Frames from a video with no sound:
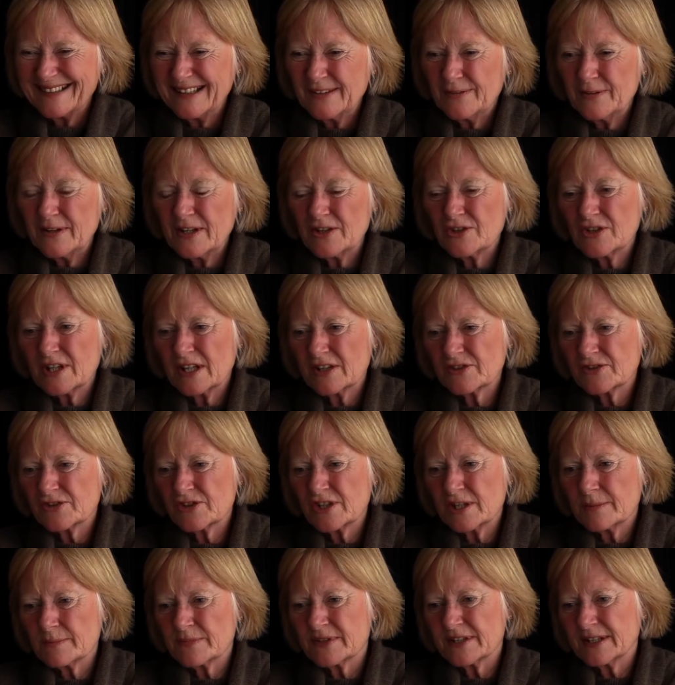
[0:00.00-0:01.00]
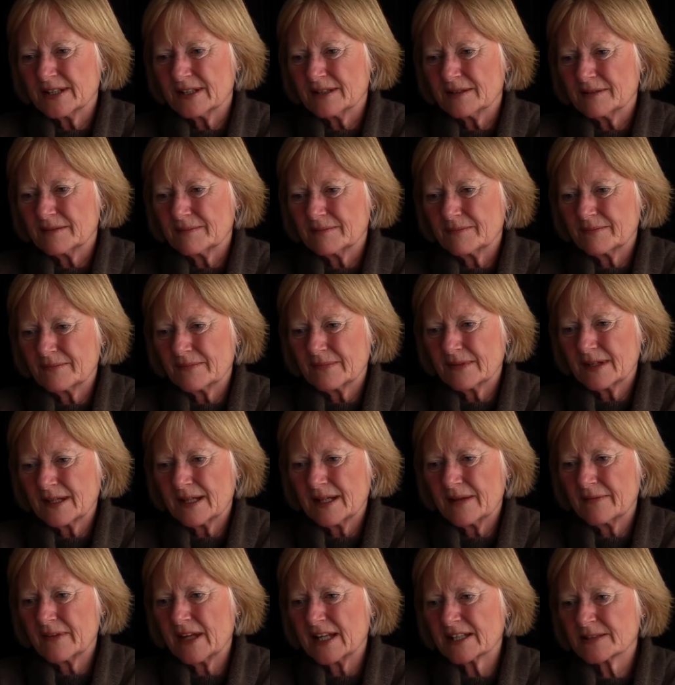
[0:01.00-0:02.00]
If he just chips in,
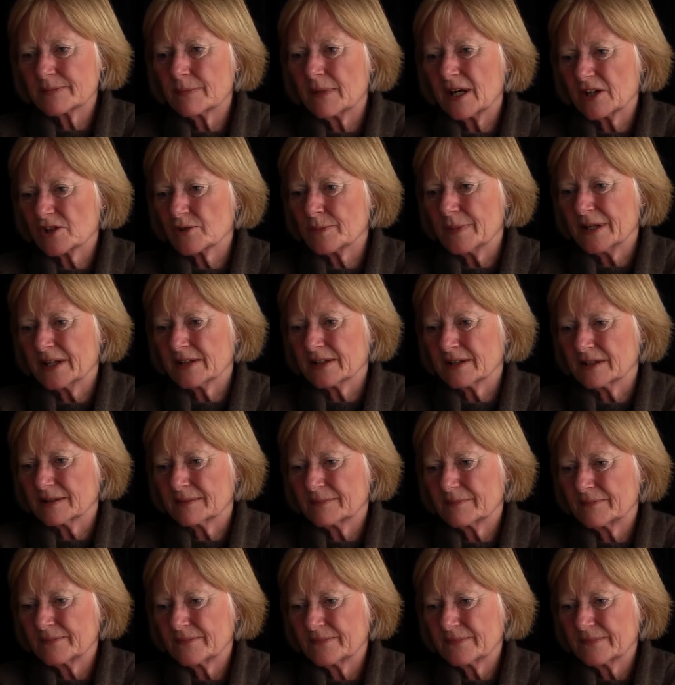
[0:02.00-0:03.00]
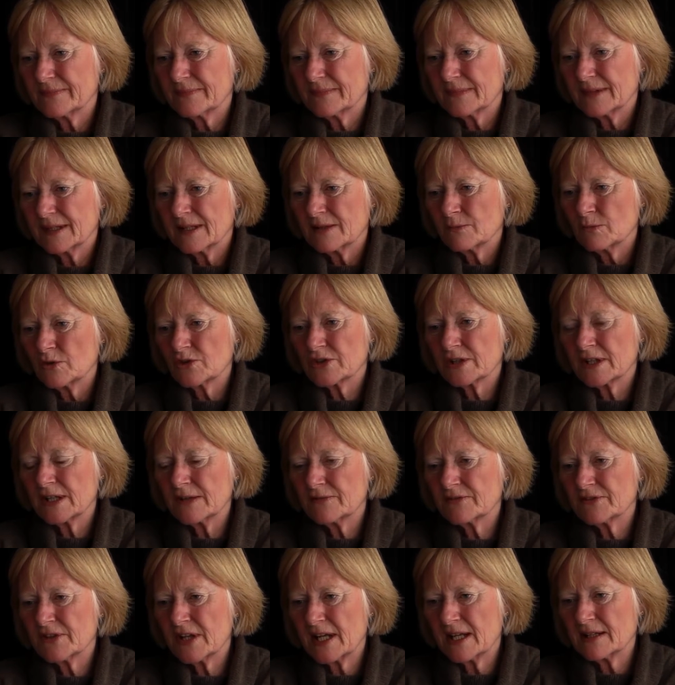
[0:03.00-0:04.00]
and that's much better, which
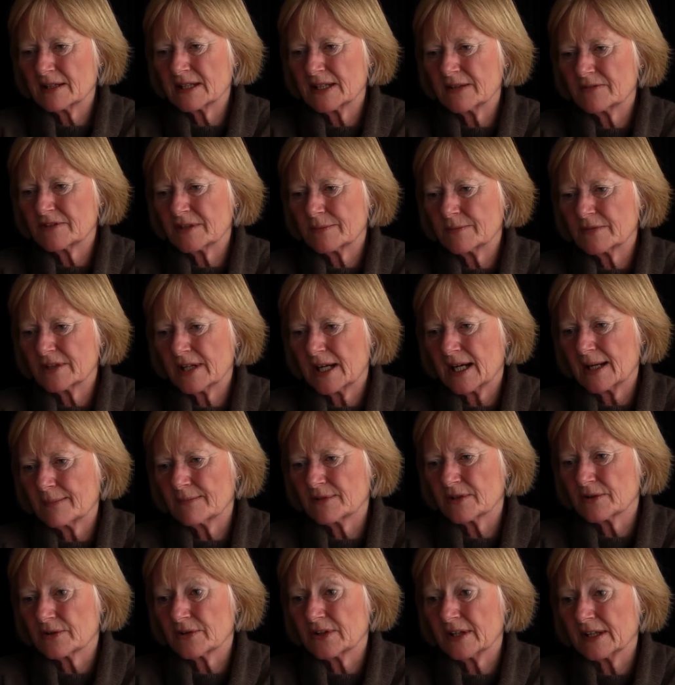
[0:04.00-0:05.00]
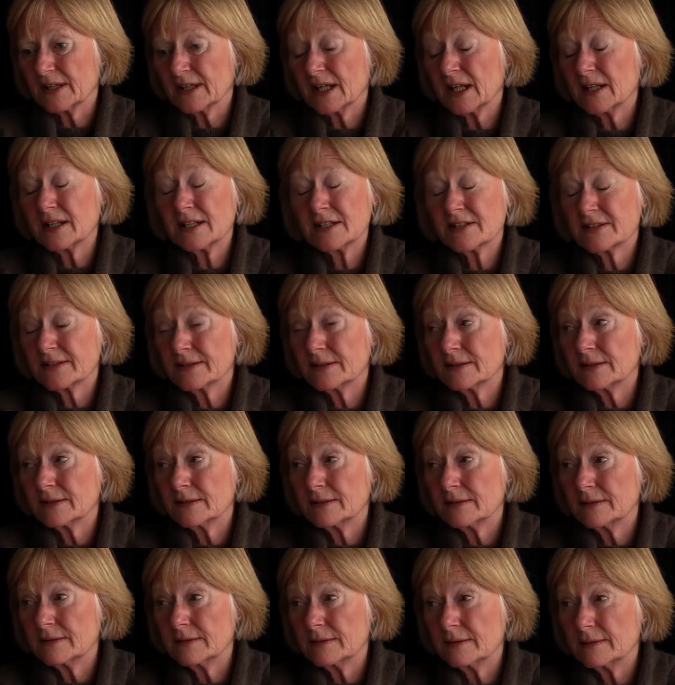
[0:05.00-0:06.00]
then gives him time to think, and he's
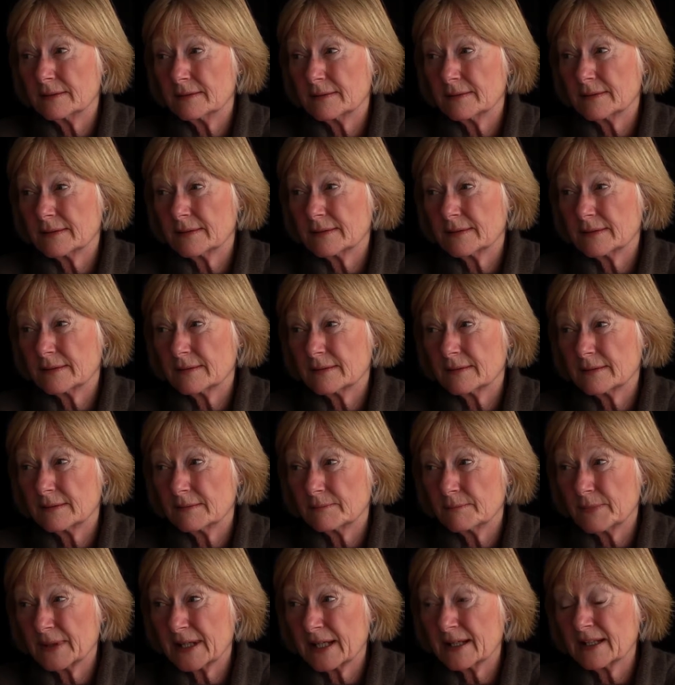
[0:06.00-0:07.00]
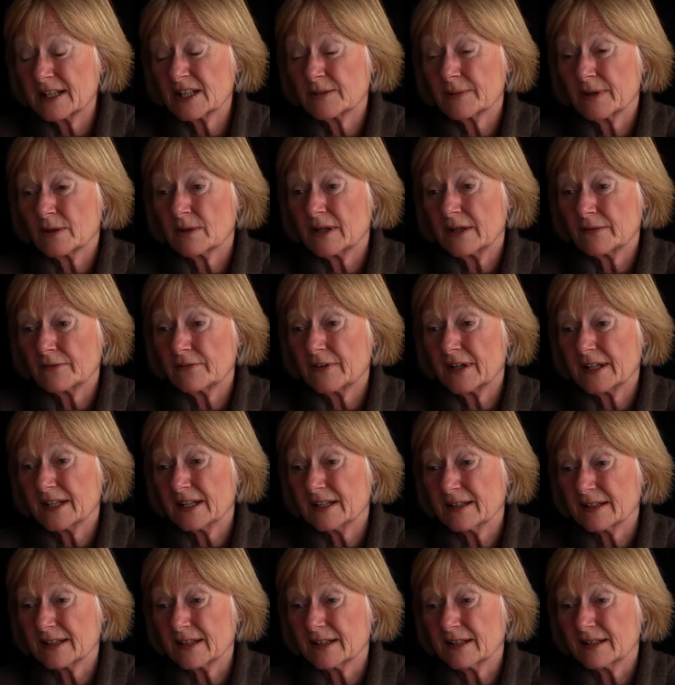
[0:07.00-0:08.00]
beginning to be quite
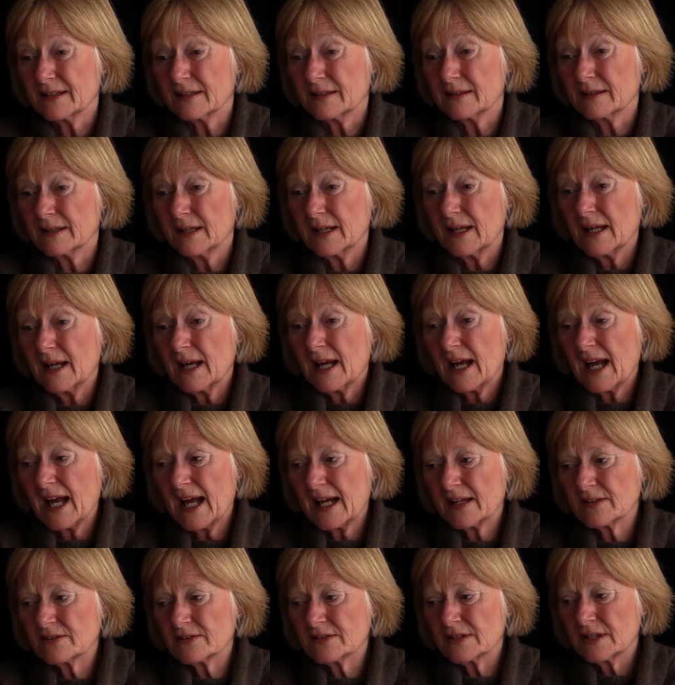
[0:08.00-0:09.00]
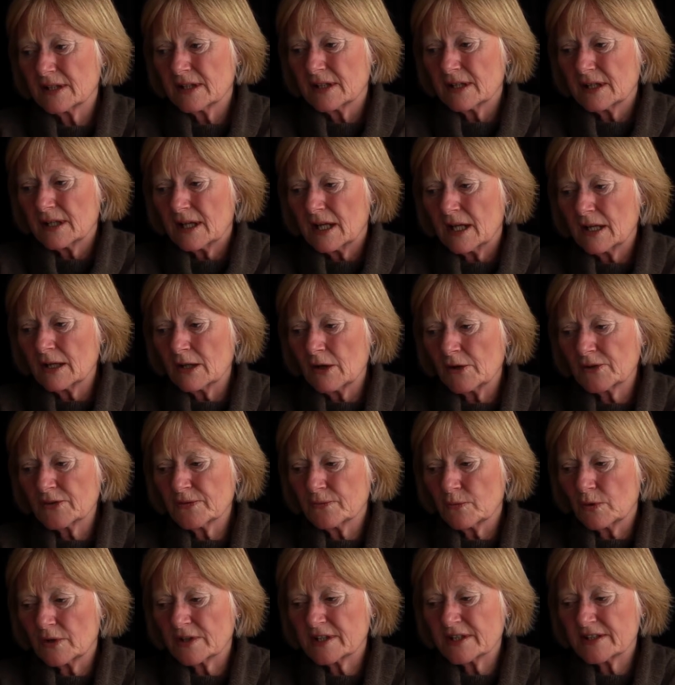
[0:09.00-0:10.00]
funny again. And a
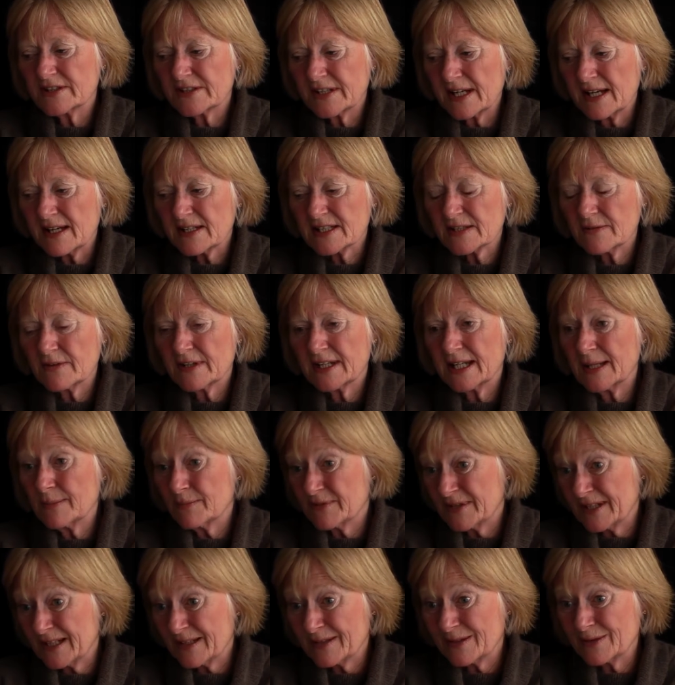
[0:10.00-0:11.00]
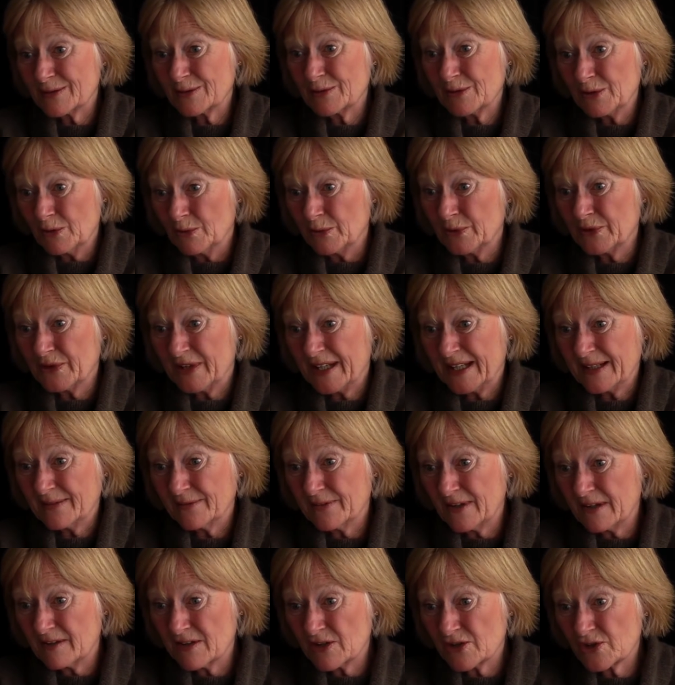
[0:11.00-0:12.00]
lot of what he says, if he keeps it, your
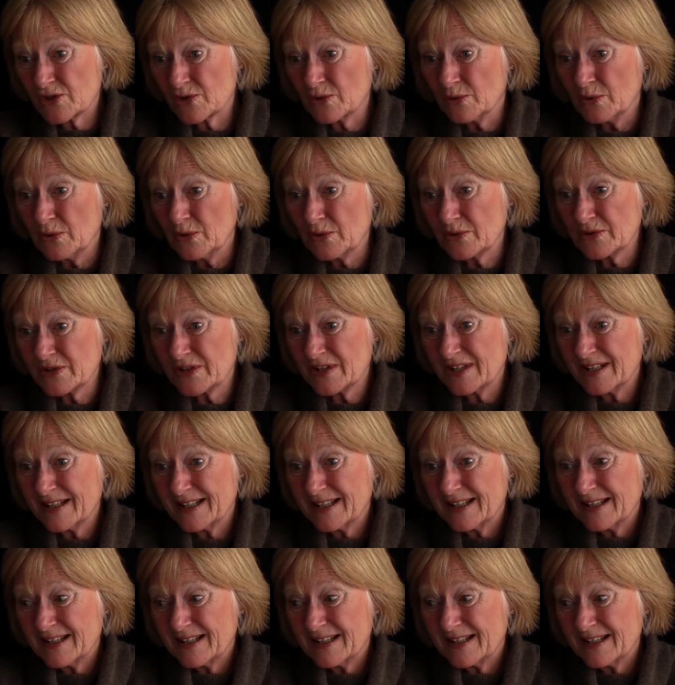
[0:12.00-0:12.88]
thing, very short,